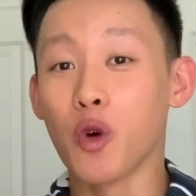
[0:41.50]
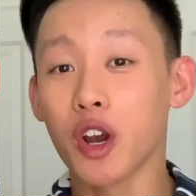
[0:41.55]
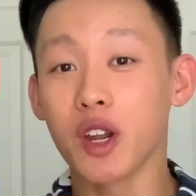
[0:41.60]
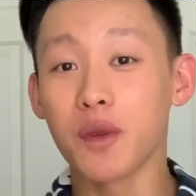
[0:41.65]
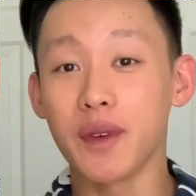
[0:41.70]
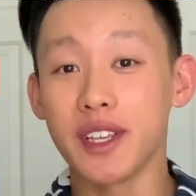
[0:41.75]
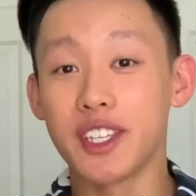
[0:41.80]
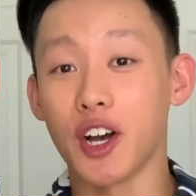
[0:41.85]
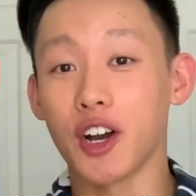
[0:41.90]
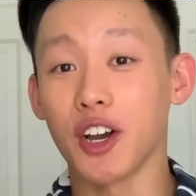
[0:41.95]
going to
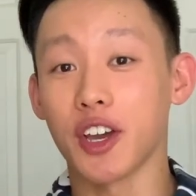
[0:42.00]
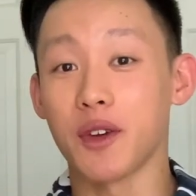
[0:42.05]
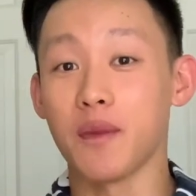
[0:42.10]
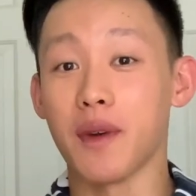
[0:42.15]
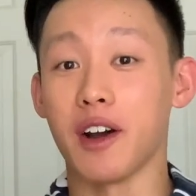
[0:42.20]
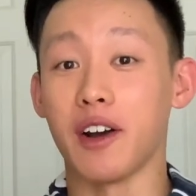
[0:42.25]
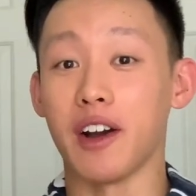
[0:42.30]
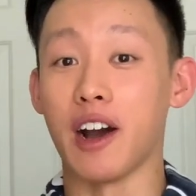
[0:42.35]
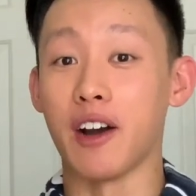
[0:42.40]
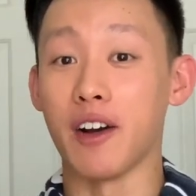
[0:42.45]
be talking
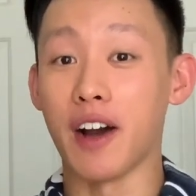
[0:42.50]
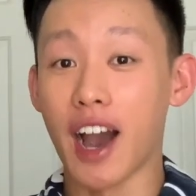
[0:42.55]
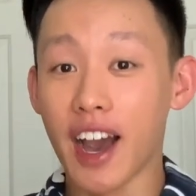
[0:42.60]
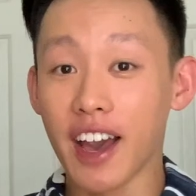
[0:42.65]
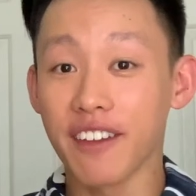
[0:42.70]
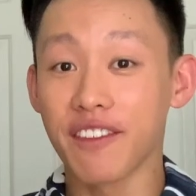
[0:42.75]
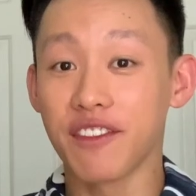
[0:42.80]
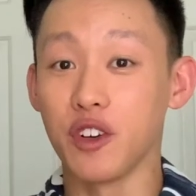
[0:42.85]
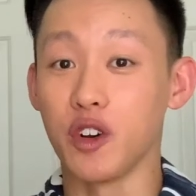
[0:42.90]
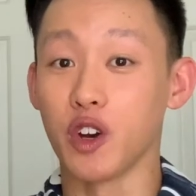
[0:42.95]
about how I
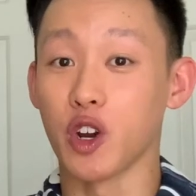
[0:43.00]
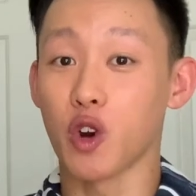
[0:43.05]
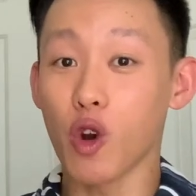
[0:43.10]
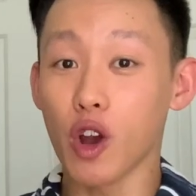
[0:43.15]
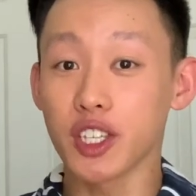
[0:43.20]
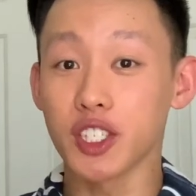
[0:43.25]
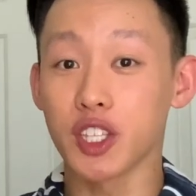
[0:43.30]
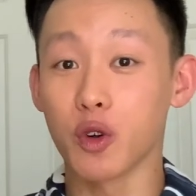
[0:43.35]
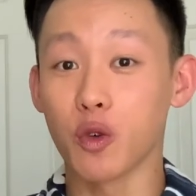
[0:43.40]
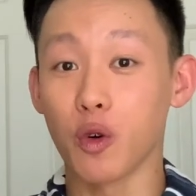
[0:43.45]
flew
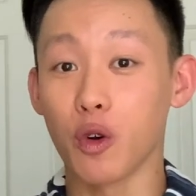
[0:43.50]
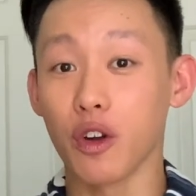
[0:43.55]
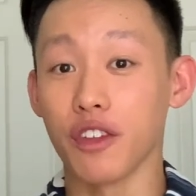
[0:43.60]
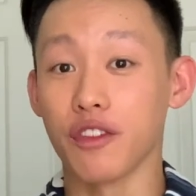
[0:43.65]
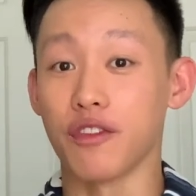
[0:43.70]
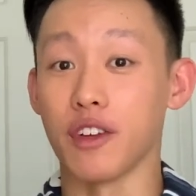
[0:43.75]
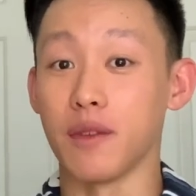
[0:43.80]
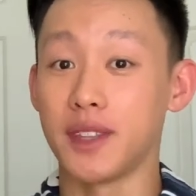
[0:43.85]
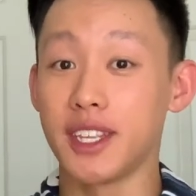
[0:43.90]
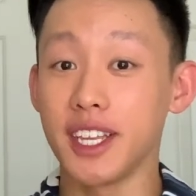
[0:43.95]
across the world
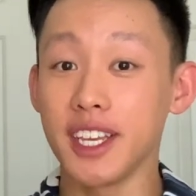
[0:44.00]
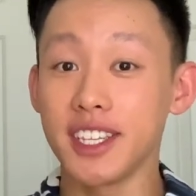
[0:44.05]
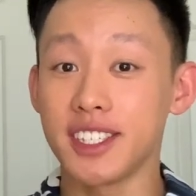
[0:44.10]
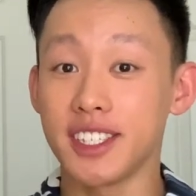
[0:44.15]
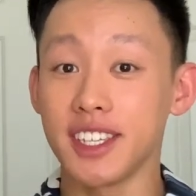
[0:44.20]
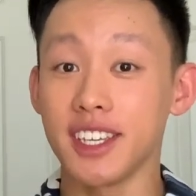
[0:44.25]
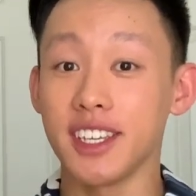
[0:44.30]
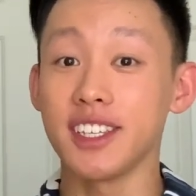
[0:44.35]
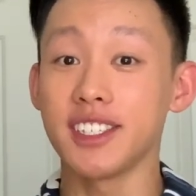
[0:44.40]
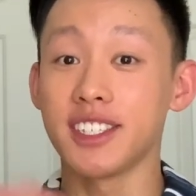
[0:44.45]
from
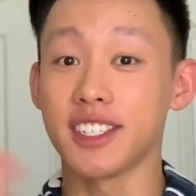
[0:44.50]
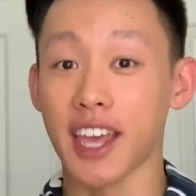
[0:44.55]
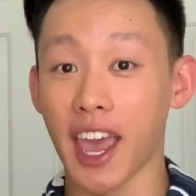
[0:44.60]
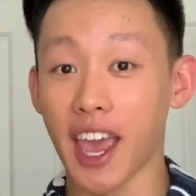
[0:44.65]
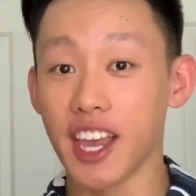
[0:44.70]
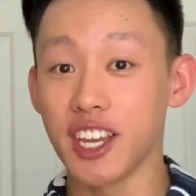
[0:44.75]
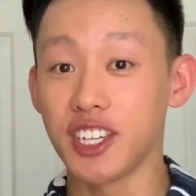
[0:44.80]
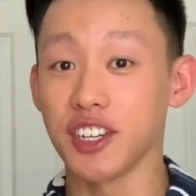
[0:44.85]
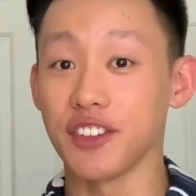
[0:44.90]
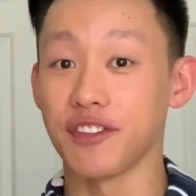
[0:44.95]
DC to
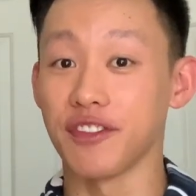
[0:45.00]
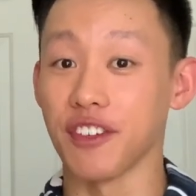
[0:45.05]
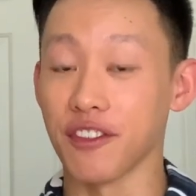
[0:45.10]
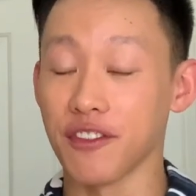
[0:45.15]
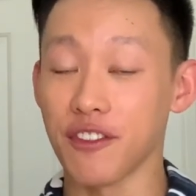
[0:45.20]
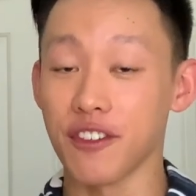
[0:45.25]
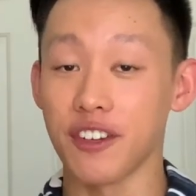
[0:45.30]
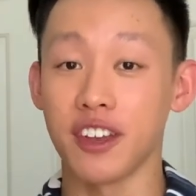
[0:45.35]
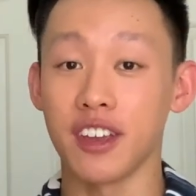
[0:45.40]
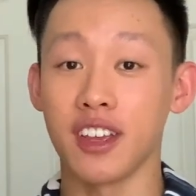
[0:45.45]
Asia for
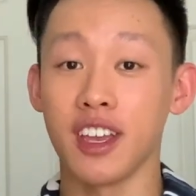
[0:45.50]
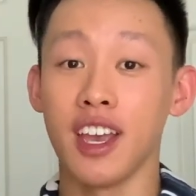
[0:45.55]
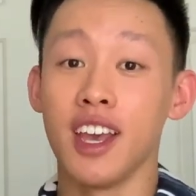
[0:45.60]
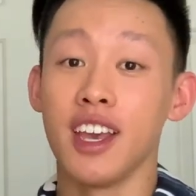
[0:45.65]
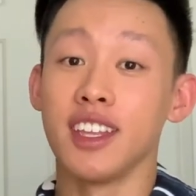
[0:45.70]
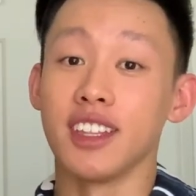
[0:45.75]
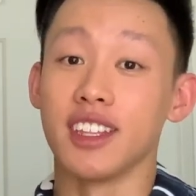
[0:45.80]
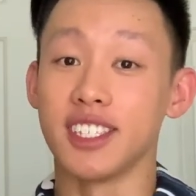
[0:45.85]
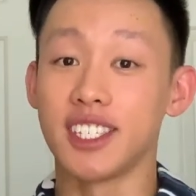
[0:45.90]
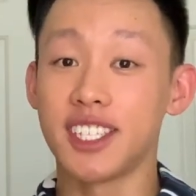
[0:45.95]
free,
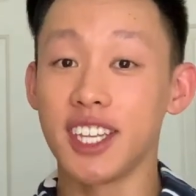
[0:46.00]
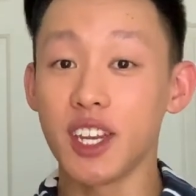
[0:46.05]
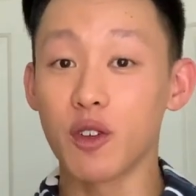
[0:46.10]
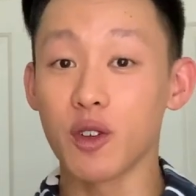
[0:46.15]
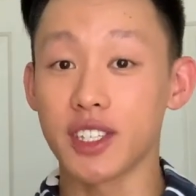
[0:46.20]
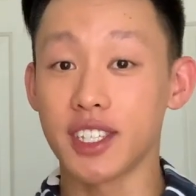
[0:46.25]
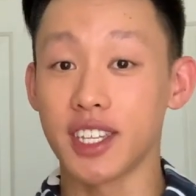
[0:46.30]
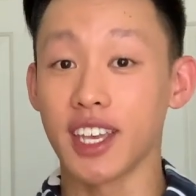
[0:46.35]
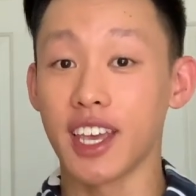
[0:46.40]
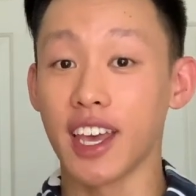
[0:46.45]
the
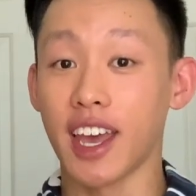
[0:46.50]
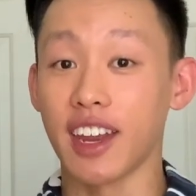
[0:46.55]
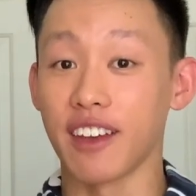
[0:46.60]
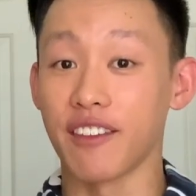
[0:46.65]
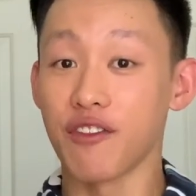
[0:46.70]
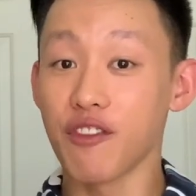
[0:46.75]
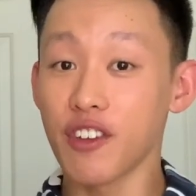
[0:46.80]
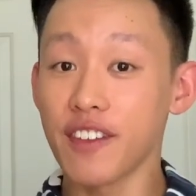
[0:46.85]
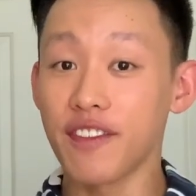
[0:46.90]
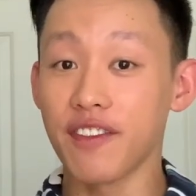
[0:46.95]
secrets to getting
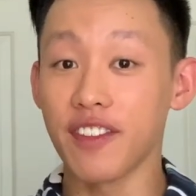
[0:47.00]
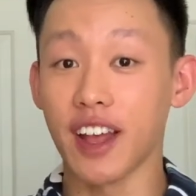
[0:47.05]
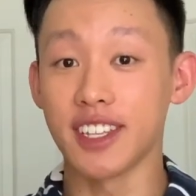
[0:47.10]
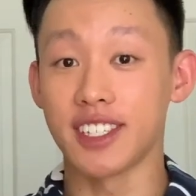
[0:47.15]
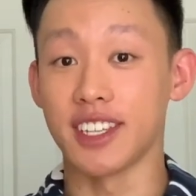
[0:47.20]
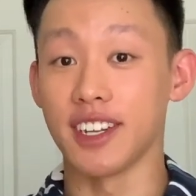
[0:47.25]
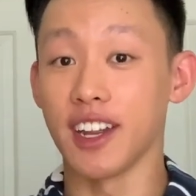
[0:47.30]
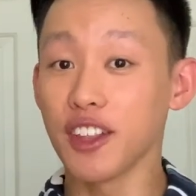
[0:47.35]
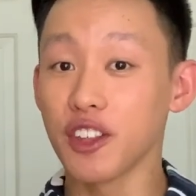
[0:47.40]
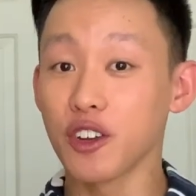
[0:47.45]
free flights
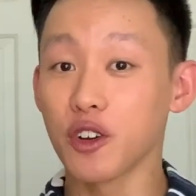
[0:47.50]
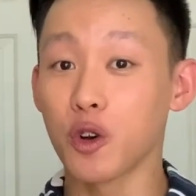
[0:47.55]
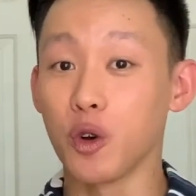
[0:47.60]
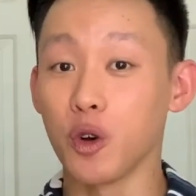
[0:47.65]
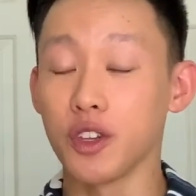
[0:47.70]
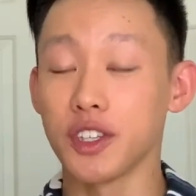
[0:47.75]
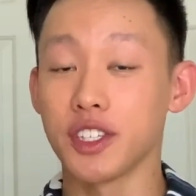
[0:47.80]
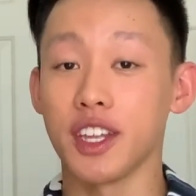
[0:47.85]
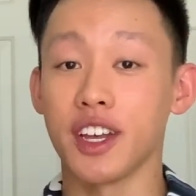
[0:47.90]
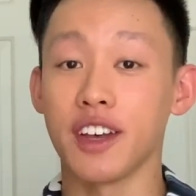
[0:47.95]
and other cool
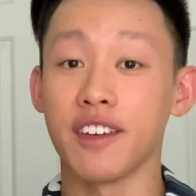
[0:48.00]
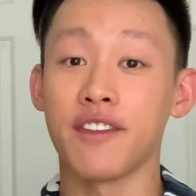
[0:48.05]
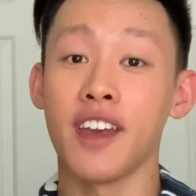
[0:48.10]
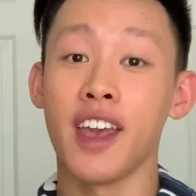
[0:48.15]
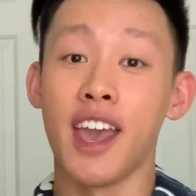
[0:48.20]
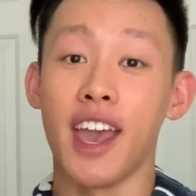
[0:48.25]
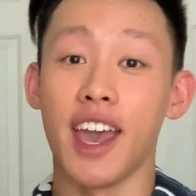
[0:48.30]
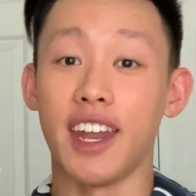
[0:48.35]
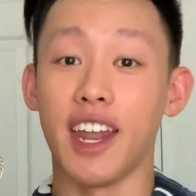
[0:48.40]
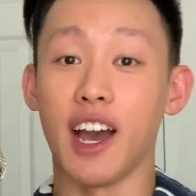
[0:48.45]

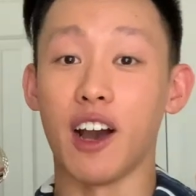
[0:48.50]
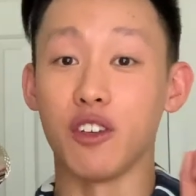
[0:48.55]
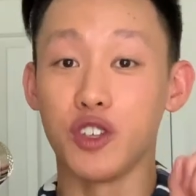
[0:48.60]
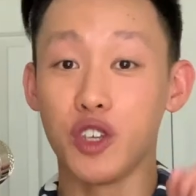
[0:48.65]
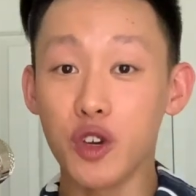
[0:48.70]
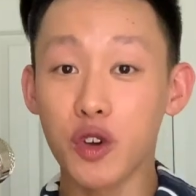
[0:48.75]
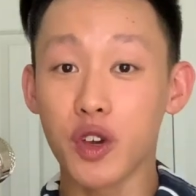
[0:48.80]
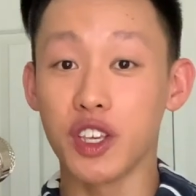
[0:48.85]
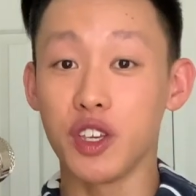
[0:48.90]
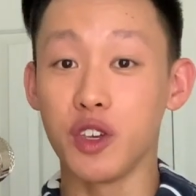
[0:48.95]
stuff, and how
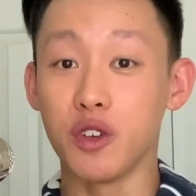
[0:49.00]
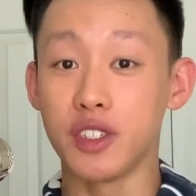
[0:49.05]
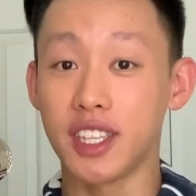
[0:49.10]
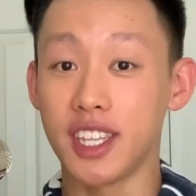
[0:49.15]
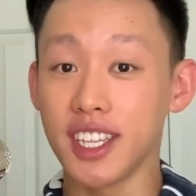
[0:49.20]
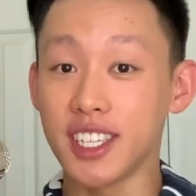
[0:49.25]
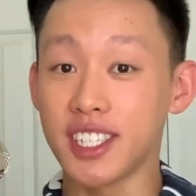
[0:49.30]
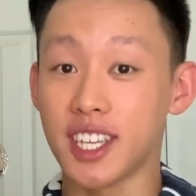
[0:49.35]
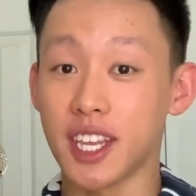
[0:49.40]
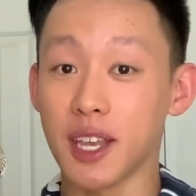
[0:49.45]
you can use
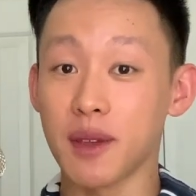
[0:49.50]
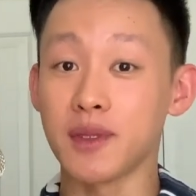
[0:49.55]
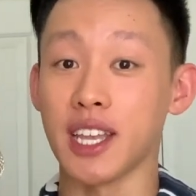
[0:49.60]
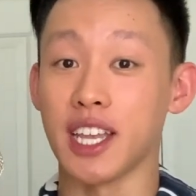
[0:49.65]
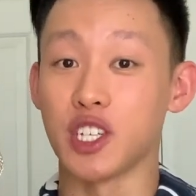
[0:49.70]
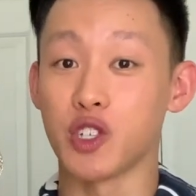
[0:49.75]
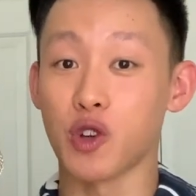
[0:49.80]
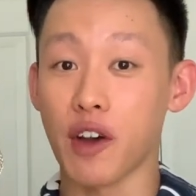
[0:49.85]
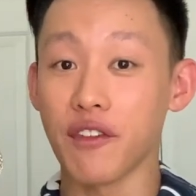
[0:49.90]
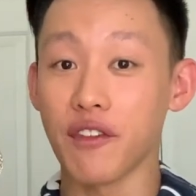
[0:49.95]
these tips
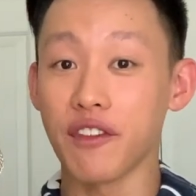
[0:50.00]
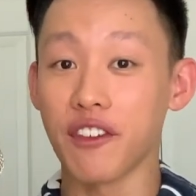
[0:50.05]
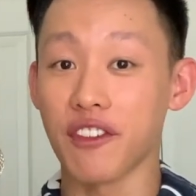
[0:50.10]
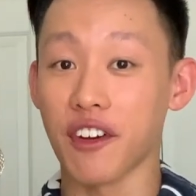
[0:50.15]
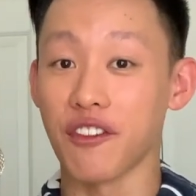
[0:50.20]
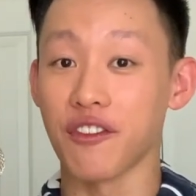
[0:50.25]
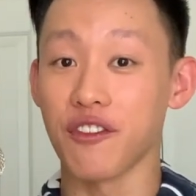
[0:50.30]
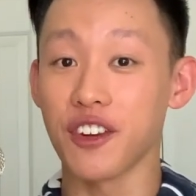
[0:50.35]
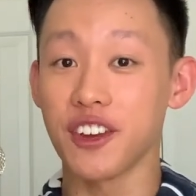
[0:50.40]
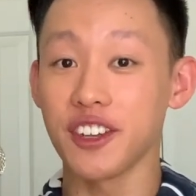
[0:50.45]
and travel for
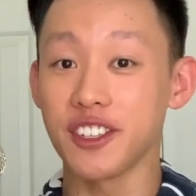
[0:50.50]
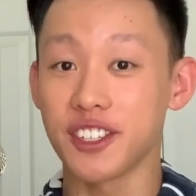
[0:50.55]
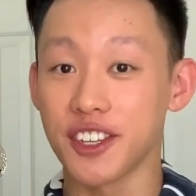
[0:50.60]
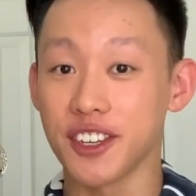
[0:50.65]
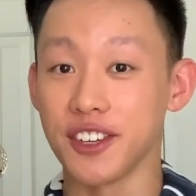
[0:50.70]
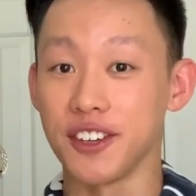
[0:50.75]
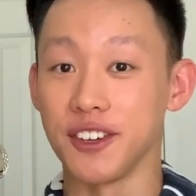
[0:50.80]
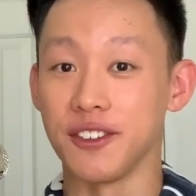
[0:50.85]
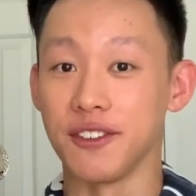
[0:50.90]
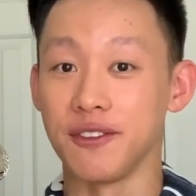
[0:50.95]
free
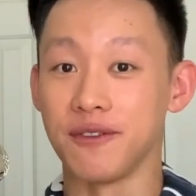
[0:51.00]
too.